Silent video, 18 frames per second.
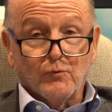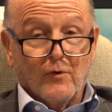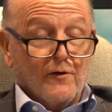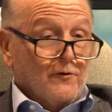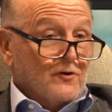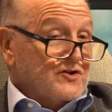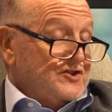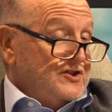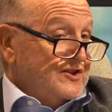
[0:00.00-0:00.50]
where
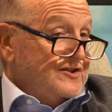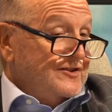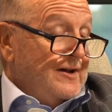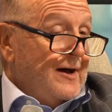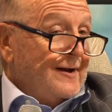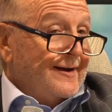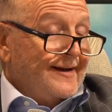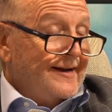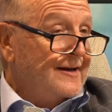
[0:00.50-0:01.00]
there's just
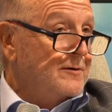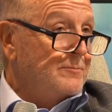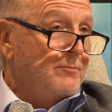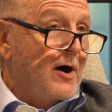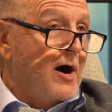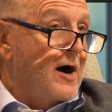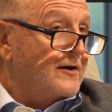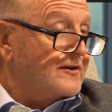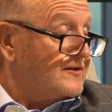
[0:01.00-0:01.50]
not an
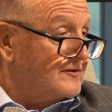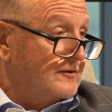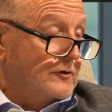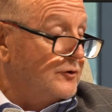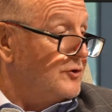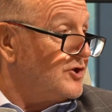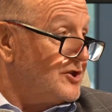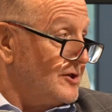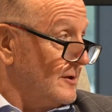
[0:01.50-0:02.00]
in-box
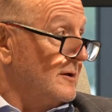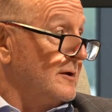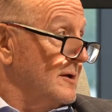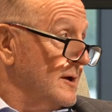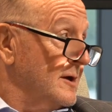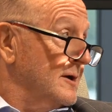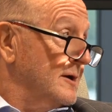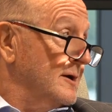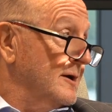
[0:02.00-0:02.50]
solution
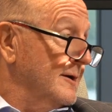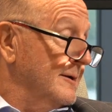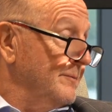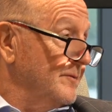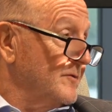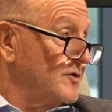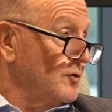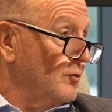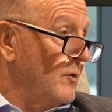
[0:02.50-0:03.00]

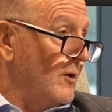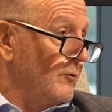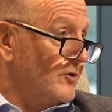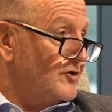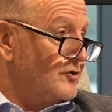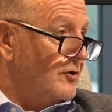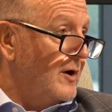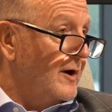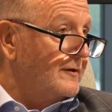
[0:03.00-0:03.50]
to what we're
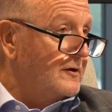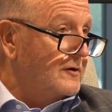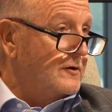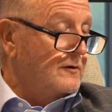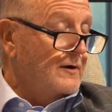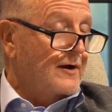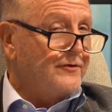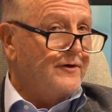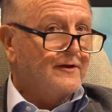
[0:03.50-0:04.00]
trying to
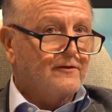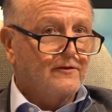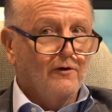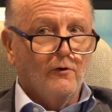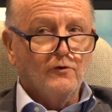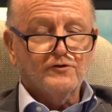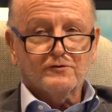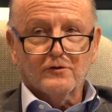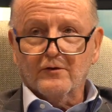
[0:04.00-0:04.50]
do. I think
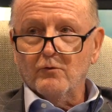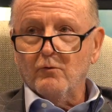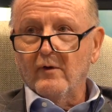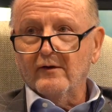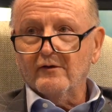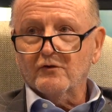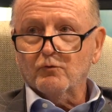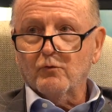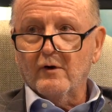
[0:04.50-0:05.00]
those are the
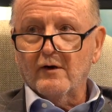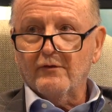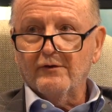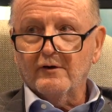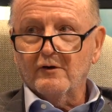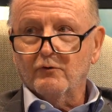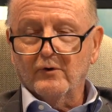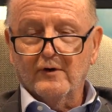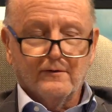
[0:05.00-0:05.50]
ones where I
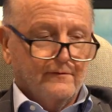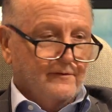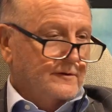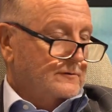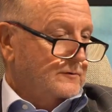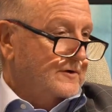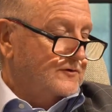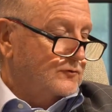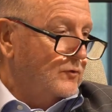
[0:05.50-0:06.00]
think
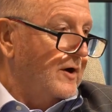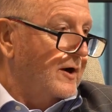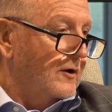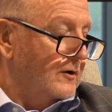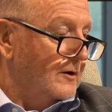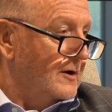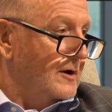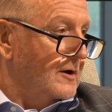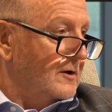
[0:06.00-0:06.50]
Greenfield is
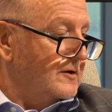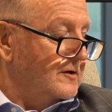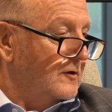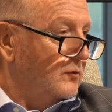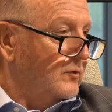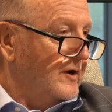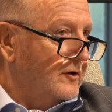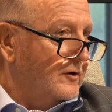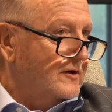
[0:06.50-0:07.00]
where,
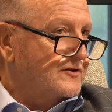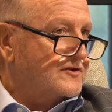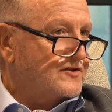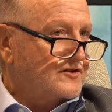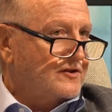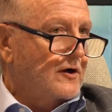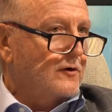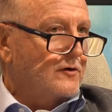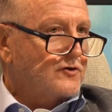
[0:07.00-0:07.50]
we're going to
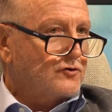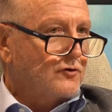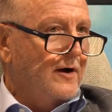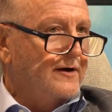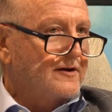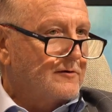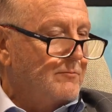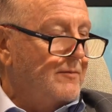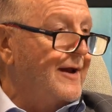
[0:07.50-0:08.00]
start
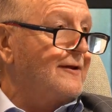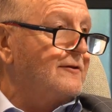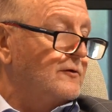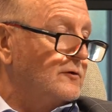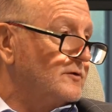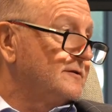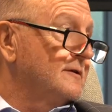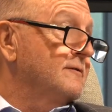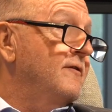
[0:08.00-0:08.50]
trying to make
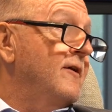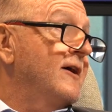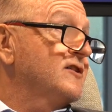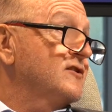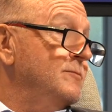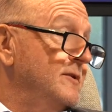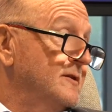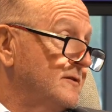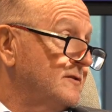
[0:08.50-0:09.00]
those
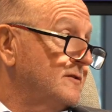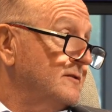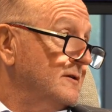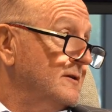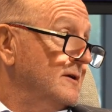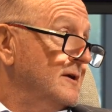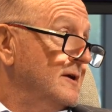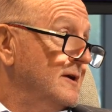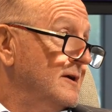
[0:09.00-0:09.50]
investments
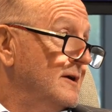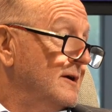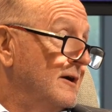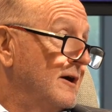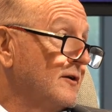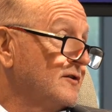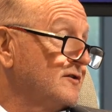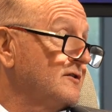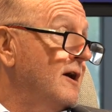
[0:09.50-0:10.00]

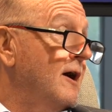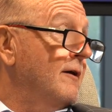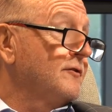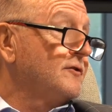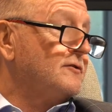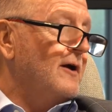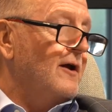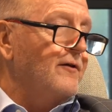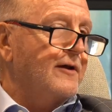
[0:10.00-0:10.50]

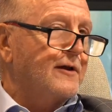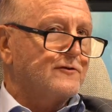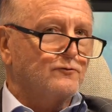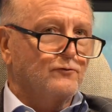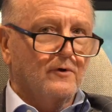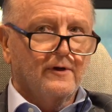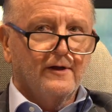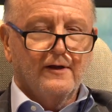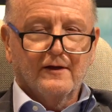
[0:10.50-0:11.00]
ourselves. So I think it's
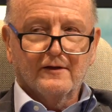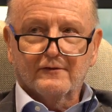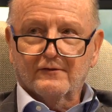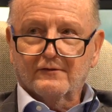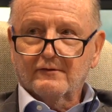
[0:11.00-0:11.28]
really